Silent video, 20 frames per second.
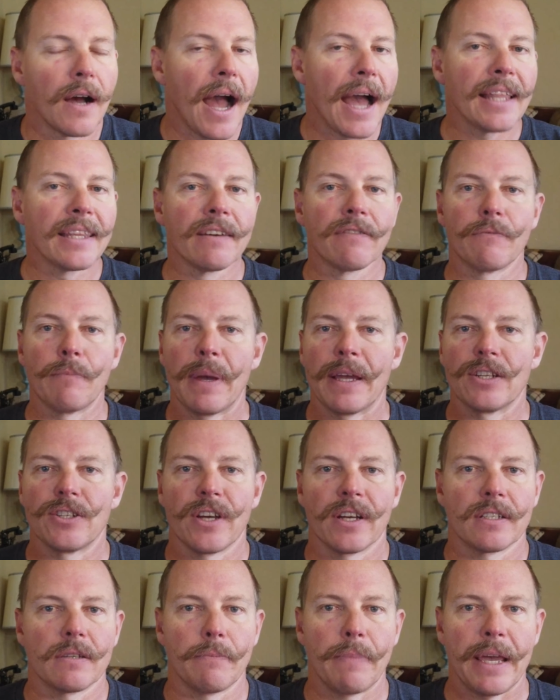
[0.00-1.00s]
I lived
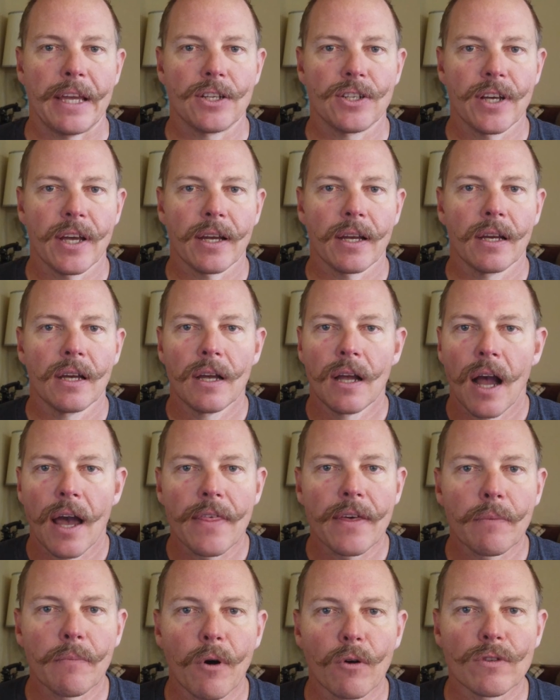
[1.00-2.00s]
paycheck to paycheck.
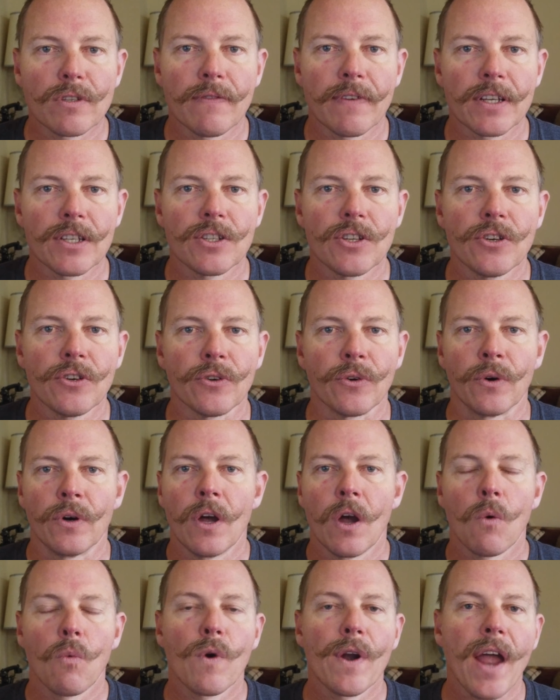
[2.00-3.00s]
I think most of us do.
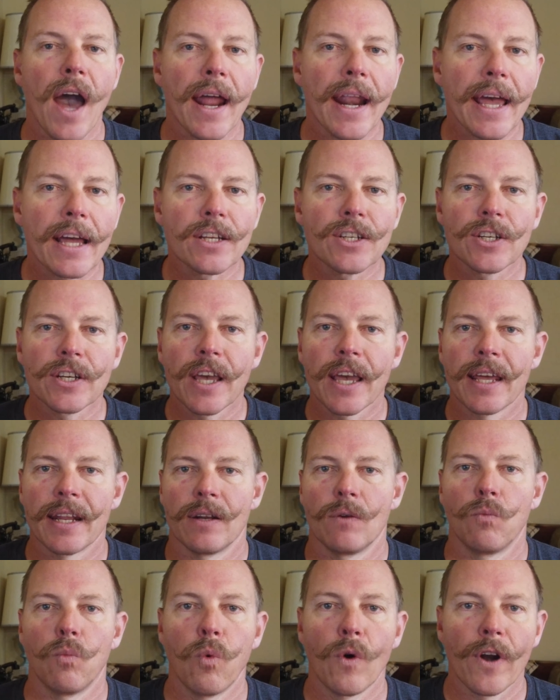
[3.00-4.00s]
We're not
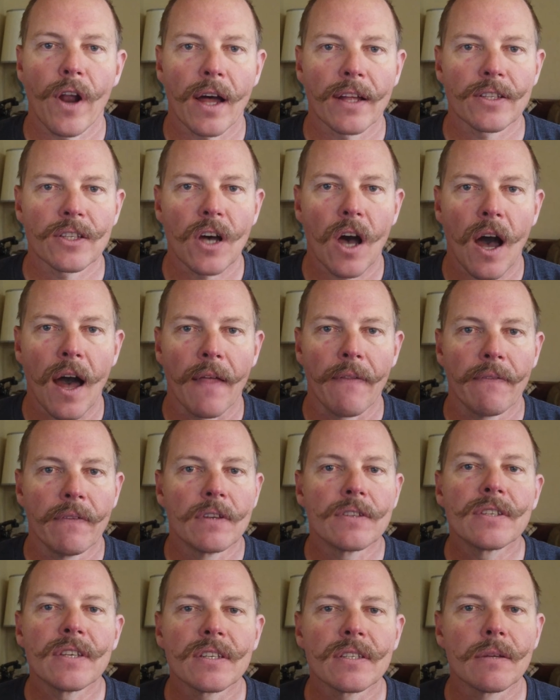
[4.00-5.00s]
educated. We're not taught.
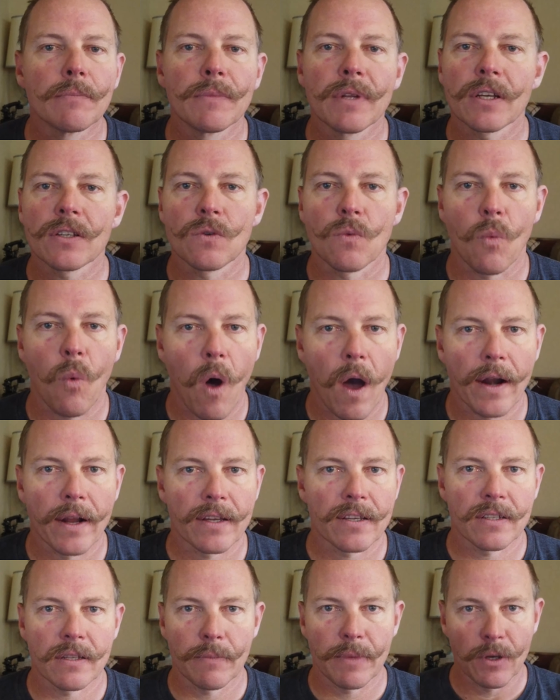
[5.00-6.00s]
The system doesn't want
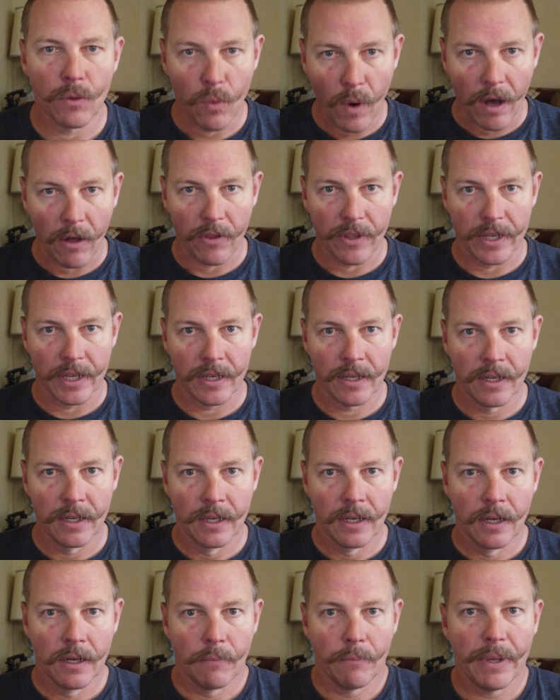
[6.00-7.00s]
us to be wealthy
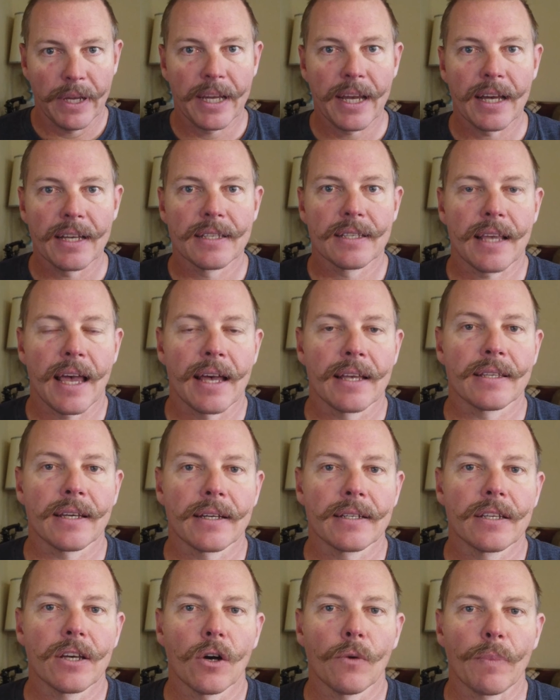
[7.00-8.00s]
because, as
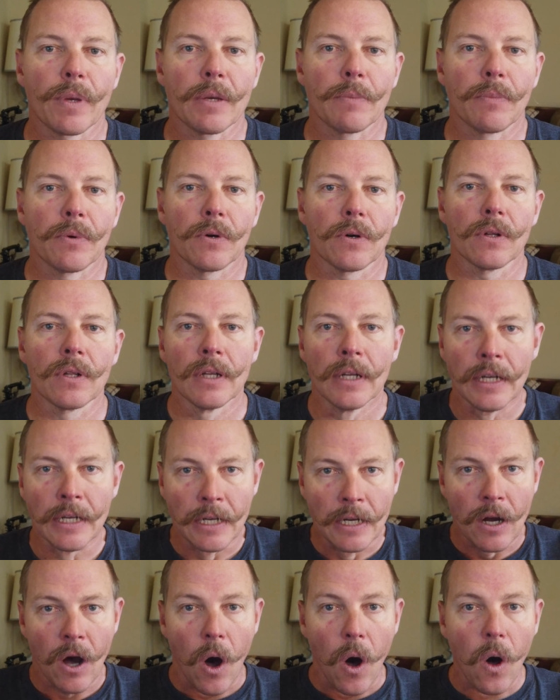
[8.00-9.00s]
I tell people
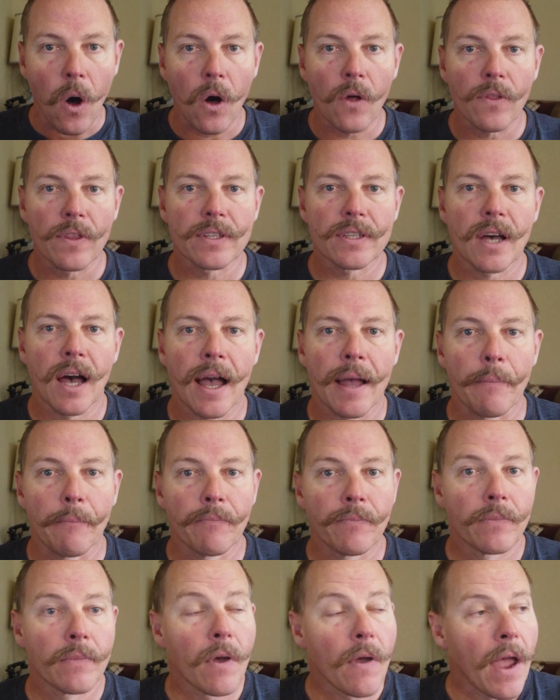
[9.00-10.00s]
all the time,
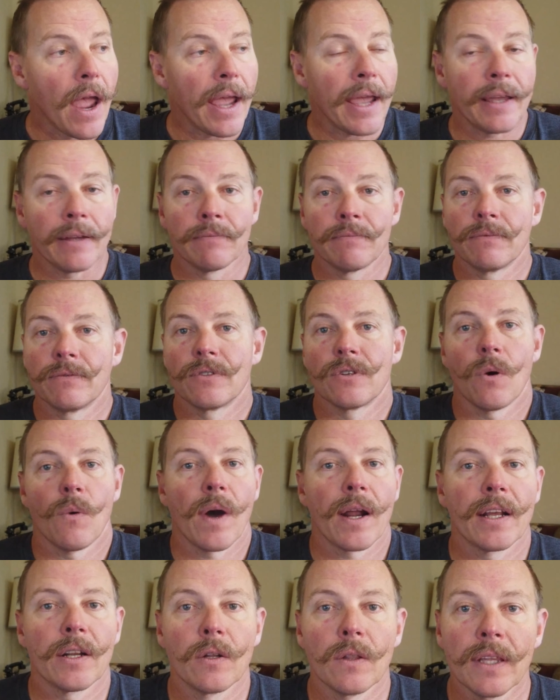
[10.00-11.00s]
hey, don't
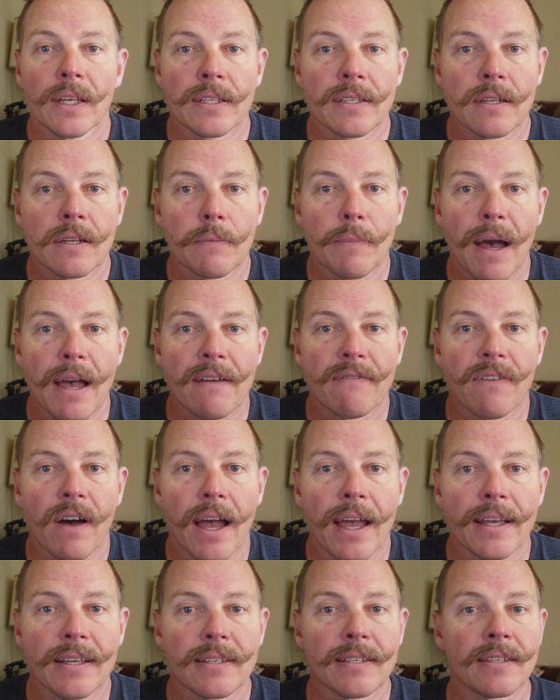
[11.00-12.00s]
want to listen to my
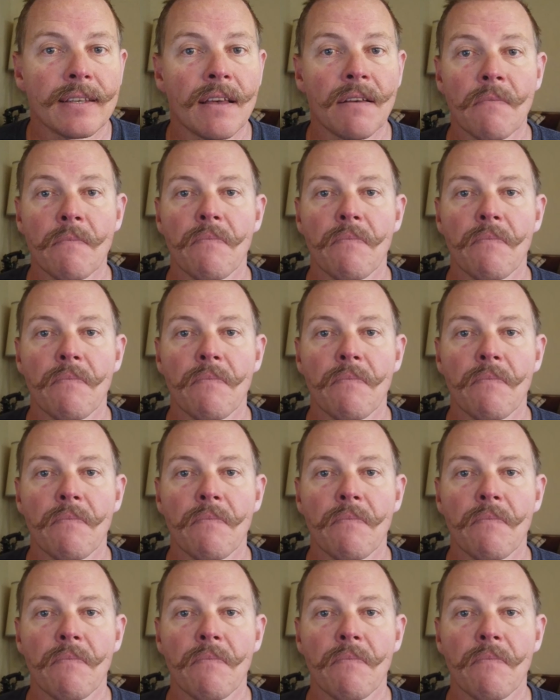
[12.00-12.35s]
advice?